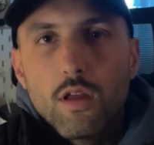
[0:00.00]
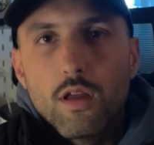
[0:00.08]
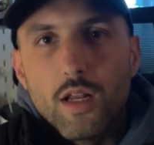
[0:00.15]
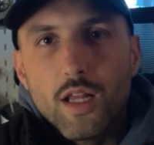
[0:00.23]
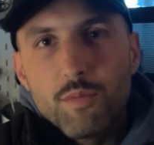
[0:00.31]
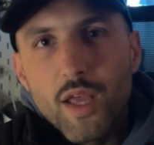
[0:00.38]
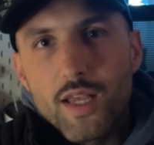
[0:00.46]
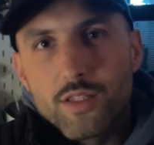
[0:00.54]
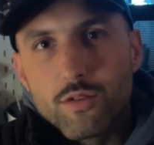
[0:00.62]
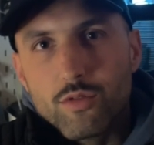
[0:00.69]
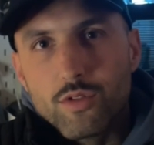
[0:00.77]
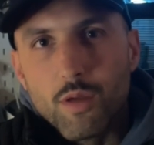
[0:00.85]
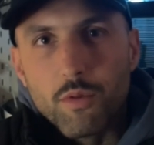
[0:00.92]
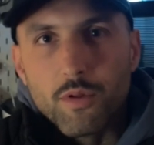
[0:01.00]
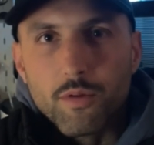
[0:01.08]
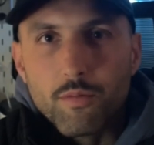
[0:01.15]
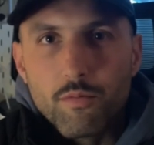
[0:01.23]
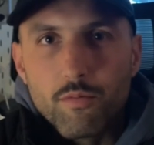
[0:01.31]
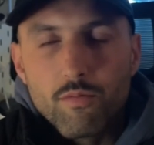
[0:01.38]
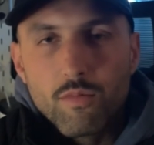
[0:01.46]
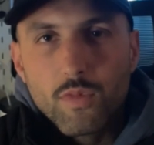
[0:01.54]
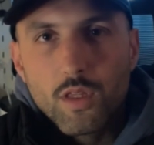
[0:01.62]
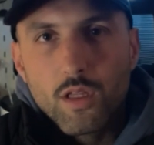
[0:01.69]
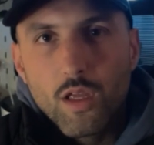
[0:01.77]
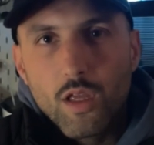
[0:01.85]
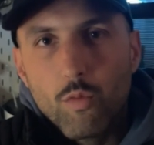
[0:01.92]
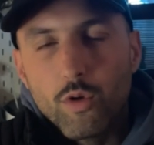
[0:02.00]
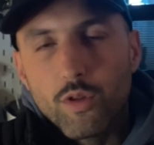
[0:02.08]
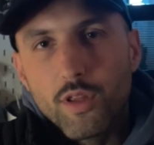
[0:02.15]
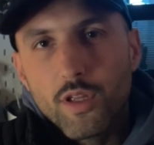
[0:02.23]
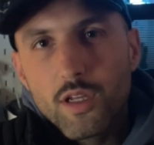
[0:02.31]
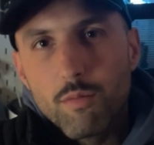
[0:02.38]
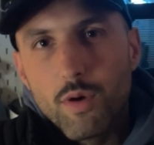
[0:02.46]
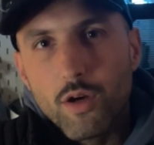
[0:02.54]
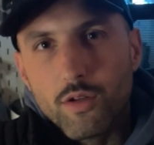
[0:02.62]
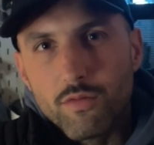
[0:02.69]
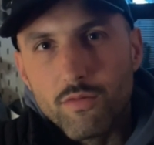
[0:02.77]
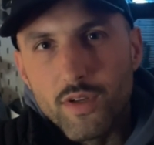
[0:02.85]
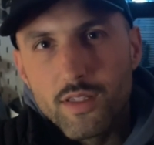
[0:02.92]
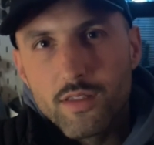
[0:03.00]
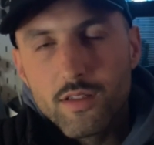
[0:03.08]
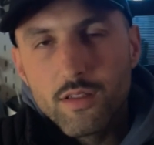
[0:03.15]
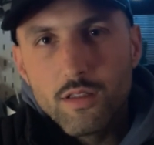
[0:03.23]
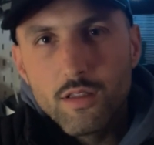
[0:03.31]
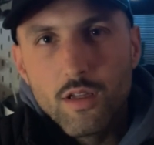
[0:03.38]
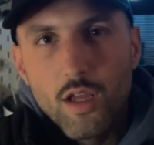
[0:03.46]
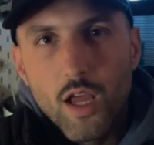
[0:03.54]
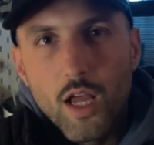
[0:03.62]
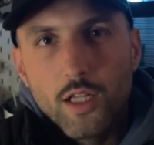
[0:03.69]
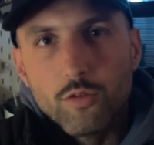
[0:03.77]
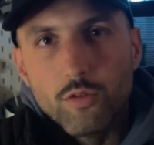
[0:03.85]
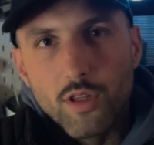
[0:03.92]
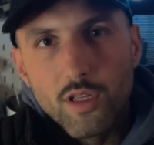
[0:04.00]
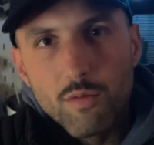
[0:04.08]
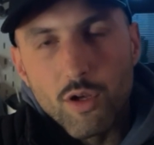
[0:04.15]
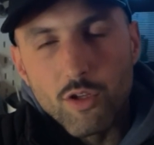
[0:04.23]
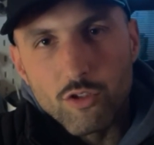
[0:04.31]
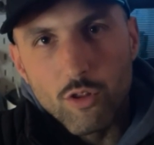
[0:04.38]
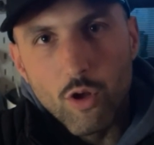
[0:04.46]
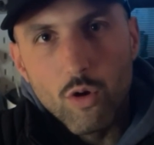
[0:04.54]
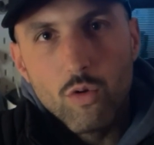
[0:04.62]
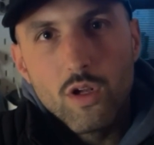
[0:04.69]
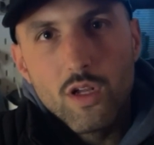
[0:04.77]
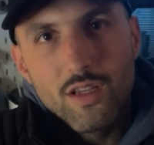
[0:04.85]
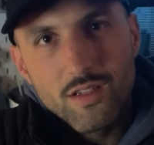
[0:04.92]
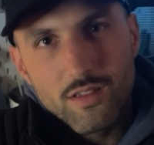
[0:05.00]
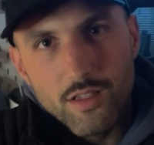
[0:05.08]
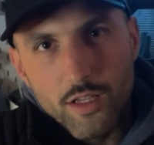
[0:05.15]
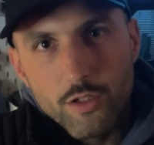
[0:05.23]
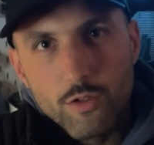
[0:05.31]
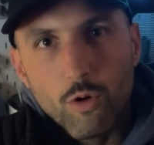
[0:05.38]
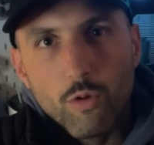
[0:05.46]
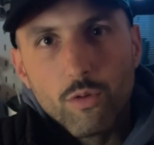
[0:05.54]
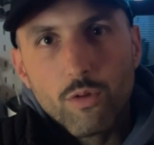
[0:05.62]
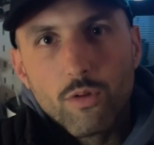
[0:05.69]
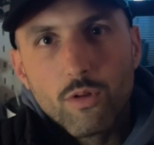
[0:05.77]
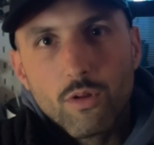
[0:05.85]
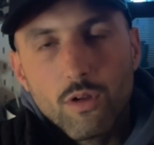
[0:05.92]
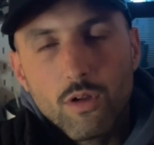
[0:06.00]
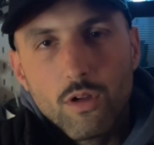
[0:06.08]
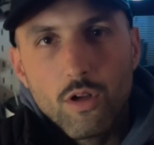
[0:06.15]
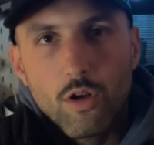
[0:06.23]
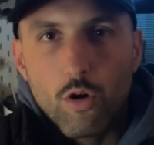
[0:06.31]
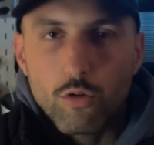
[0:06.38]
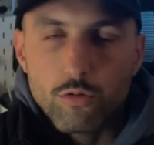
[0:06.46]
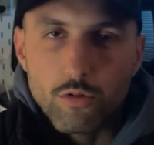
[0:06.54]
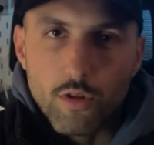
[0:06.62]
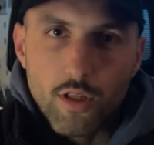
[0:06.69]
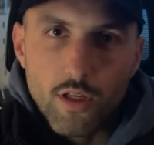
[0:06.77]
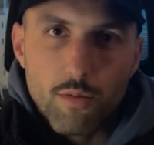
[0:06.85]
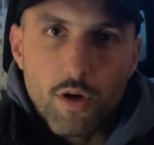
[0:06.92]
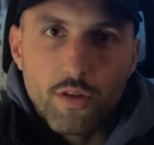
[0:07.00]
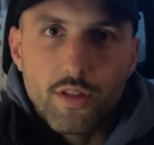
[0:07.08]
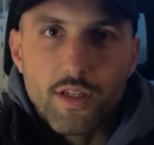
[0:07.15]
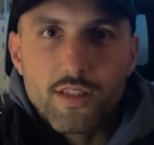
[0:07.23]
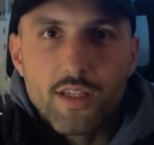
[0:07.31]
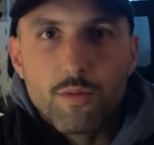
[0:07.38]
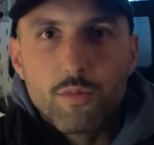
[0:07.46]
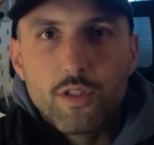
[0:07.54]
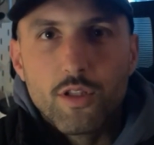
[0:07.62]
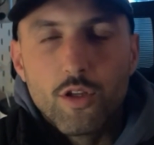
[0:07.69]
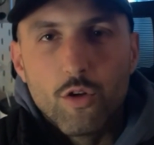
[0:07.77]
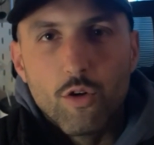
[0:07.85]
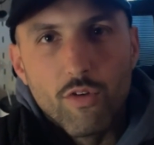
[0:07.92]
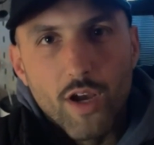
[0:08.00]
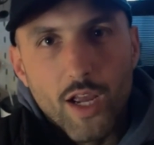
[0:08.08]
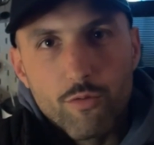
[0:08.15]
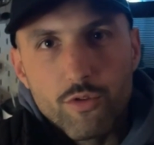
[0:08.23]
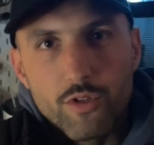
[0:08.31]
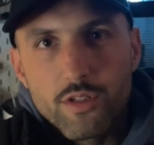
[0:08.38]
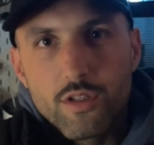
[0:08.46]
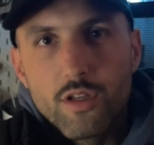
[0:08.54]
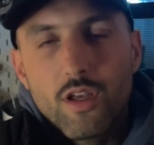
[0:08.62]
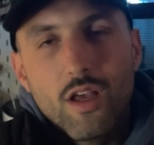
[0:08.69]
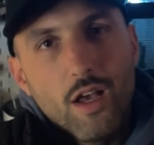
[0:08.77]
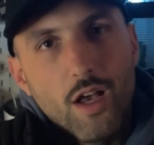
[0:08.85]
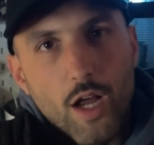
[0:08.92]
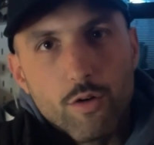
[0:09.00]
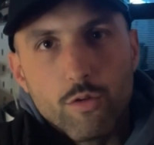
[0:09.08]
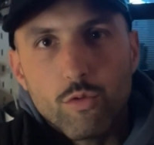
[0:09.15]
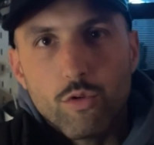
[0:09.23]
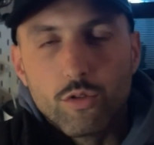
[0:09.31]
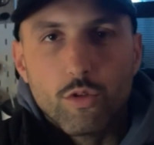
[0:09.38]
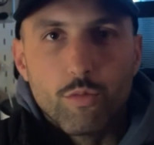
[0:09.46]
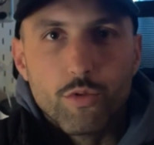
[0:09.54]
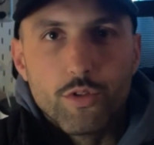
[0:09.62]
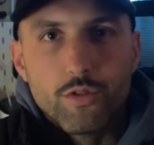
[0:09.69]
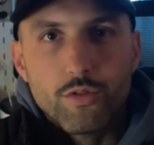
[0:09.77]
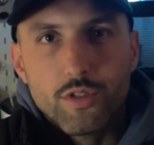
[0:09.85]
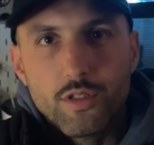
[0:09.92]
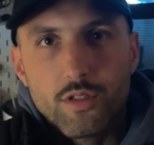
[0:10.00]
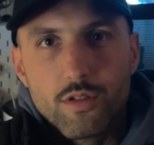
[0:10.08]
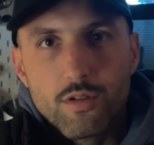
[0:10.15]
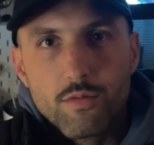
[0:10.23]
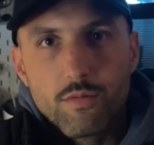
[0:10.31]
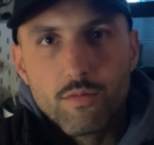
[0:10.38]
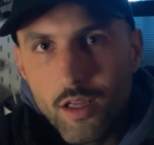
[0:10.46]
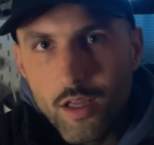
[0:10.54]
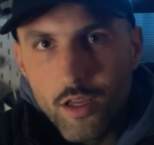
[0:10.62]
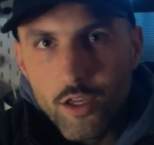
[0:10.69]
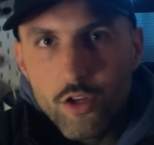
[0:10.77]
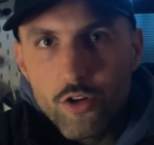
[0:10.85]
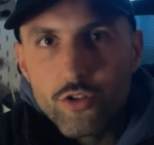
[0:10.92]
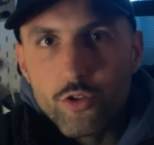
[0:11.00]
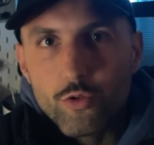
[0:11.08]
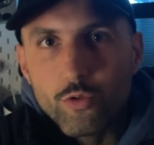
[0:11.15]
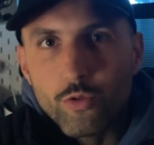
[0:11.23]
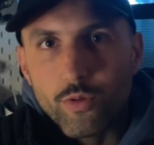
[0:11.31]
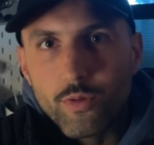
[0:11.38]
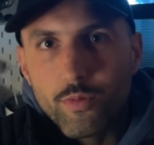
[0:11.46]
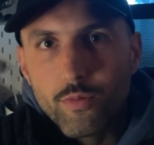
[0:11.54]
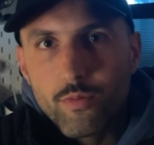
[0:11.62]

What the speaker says: Let me ask you something. When you think about investing, do you think about slow, steady growth, or do you think about the excitement of high risk, high reward opportunities? Here's the truth.